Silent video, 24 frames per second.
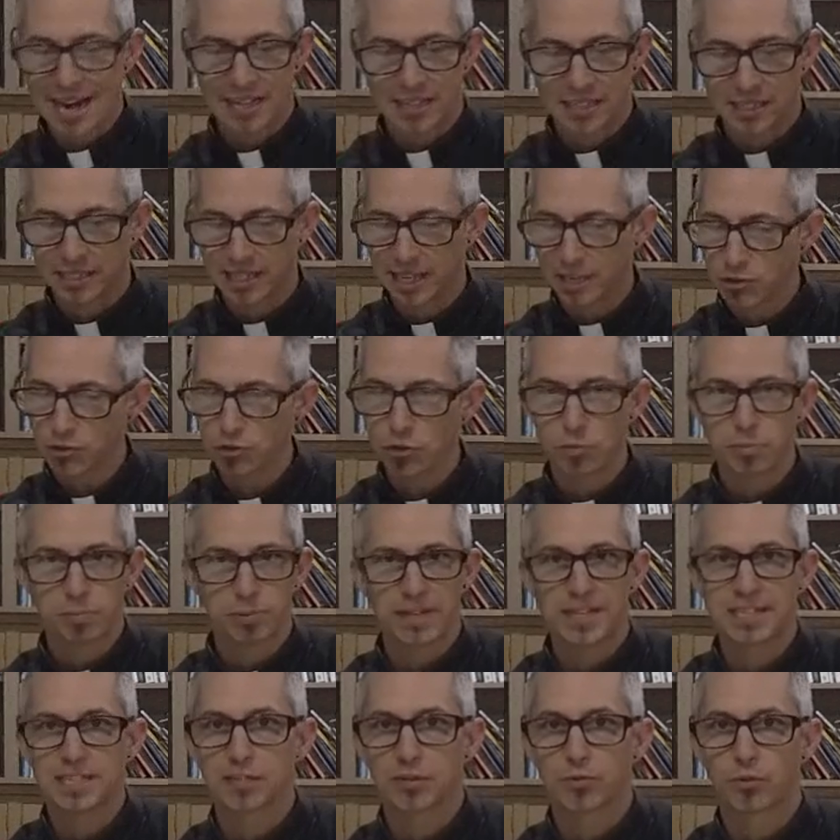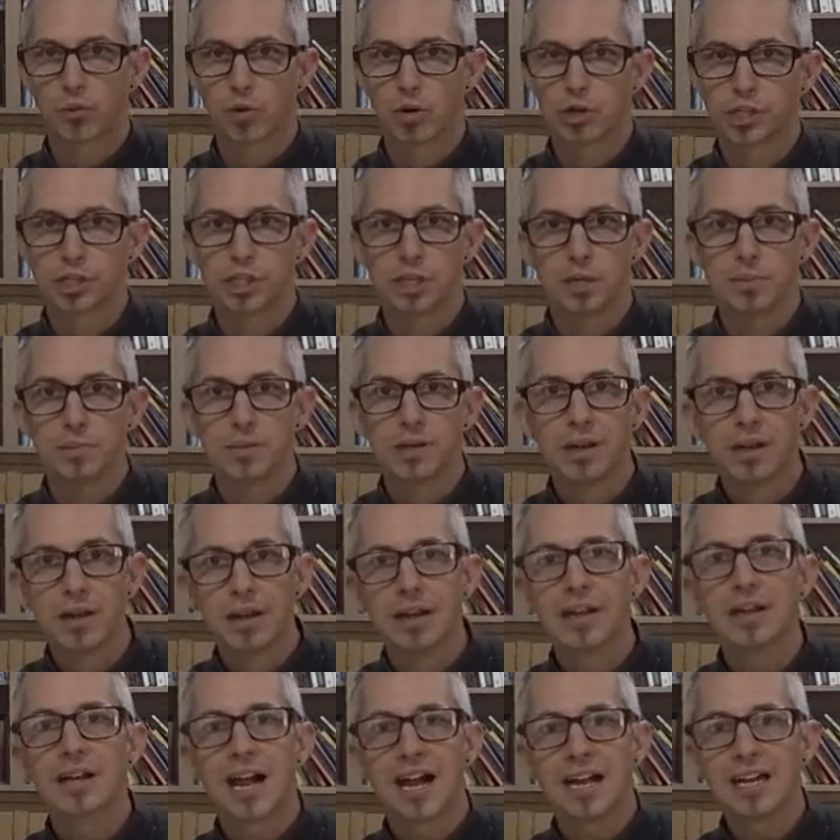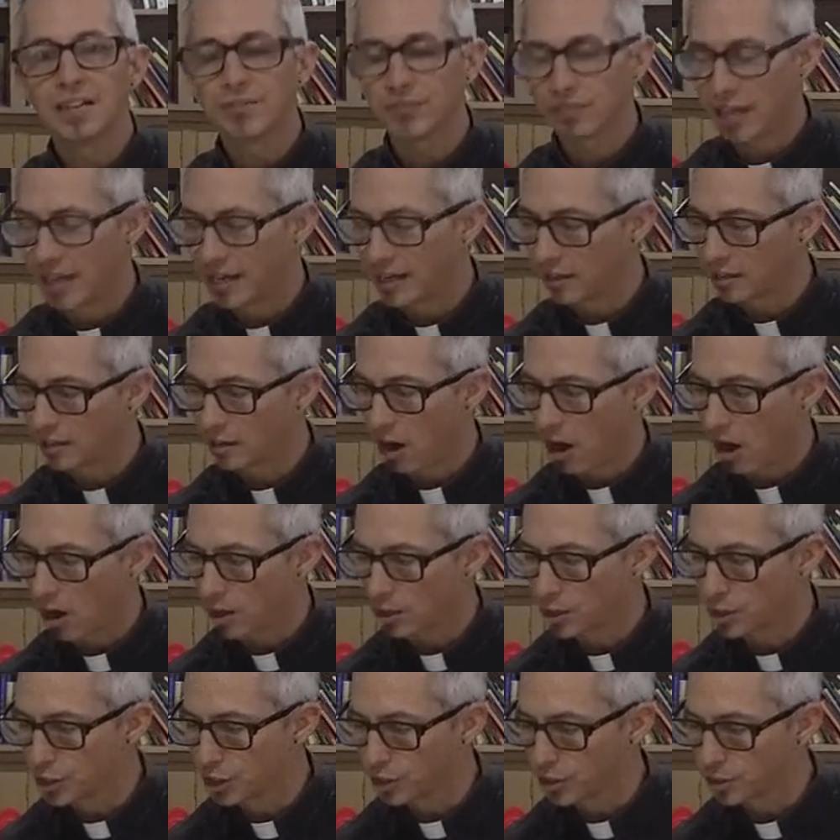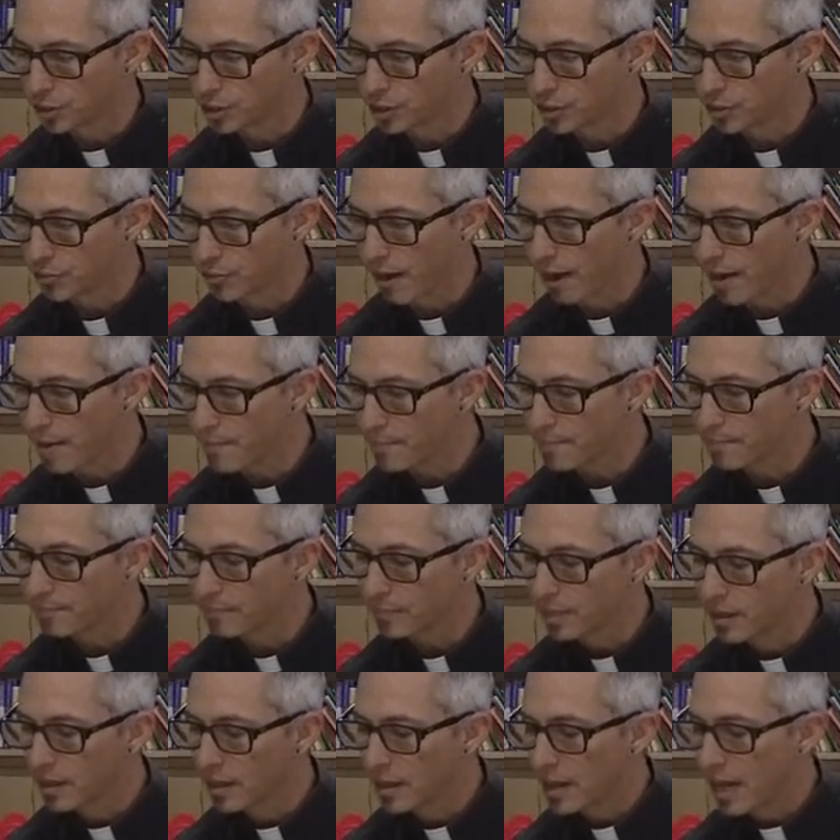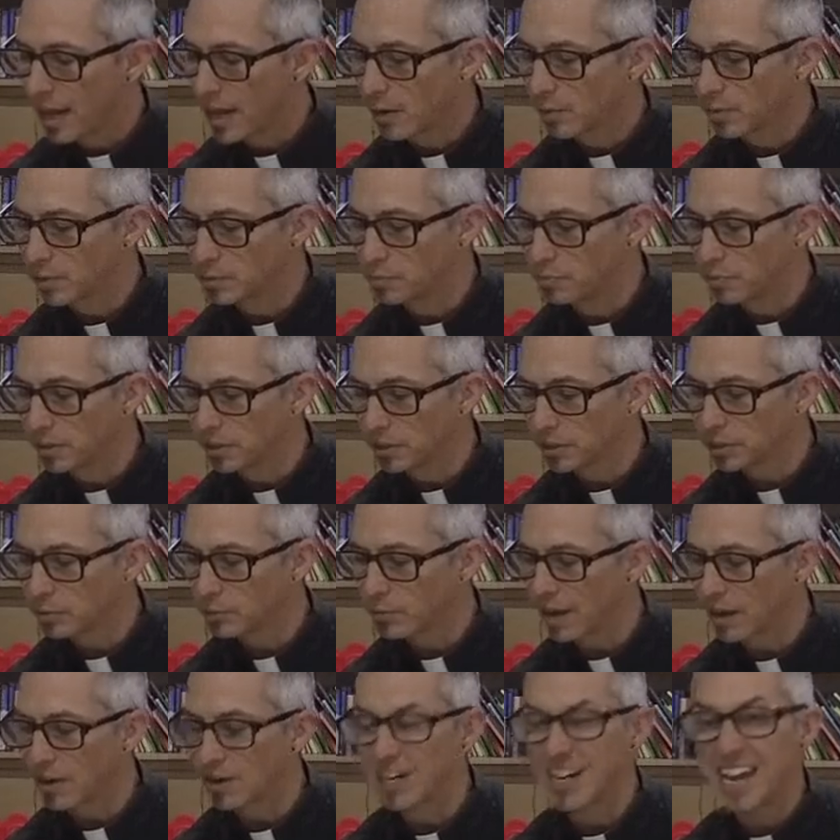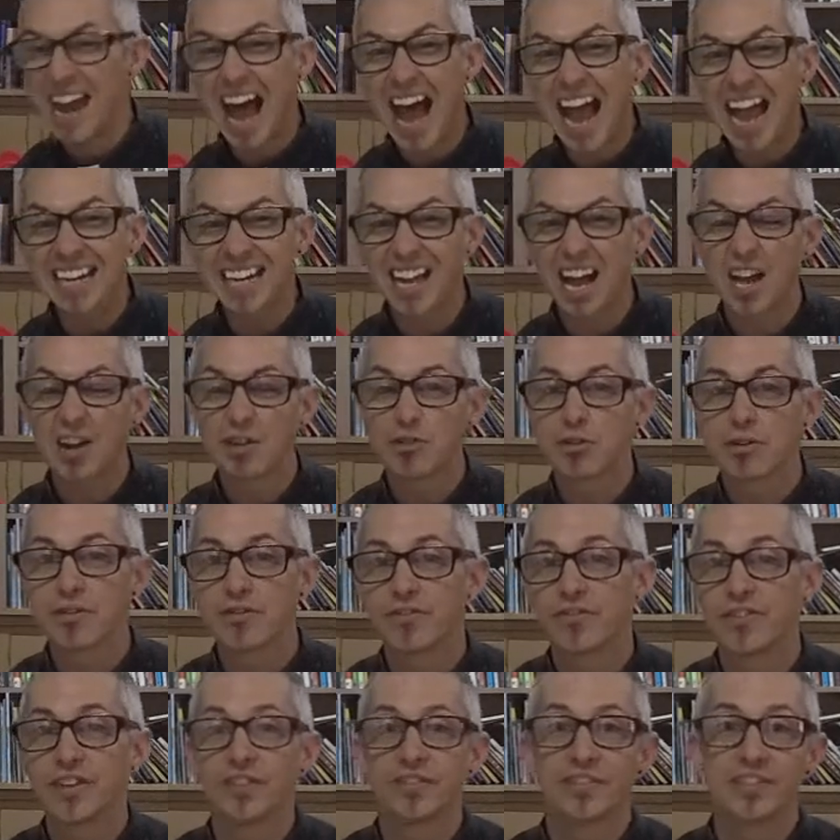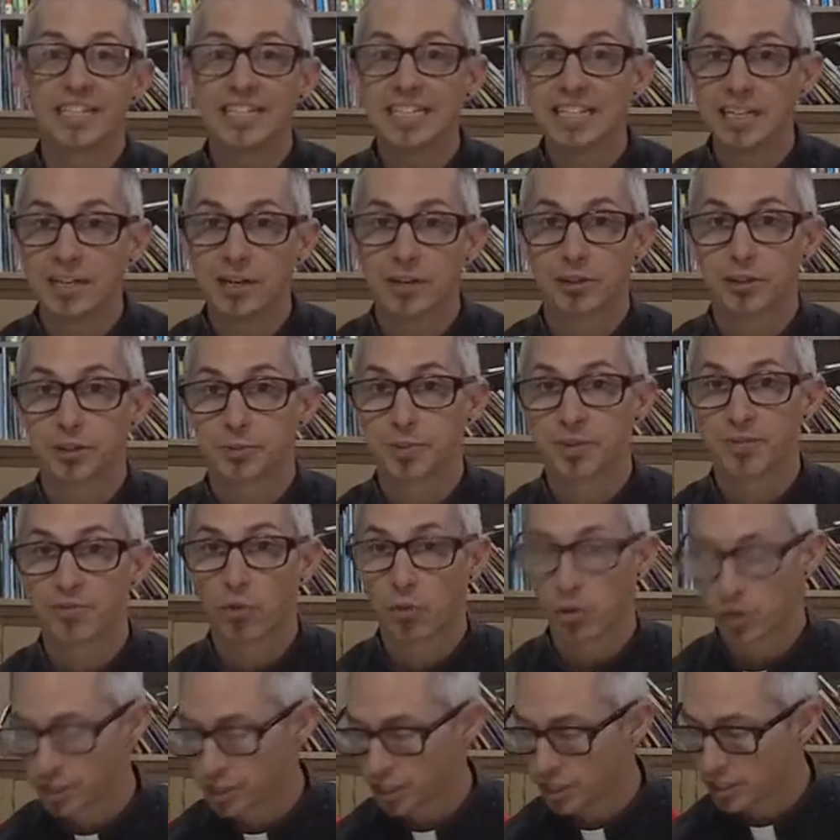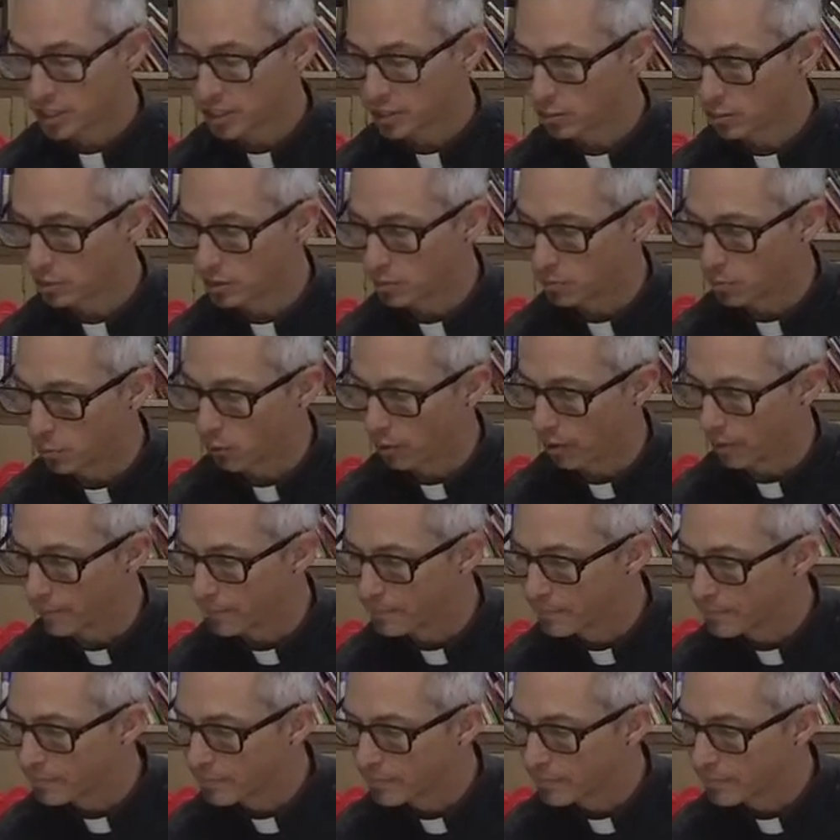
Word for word: and a central place of worship, kind of like our church, right? and it was built around 950 years before Jesus was born.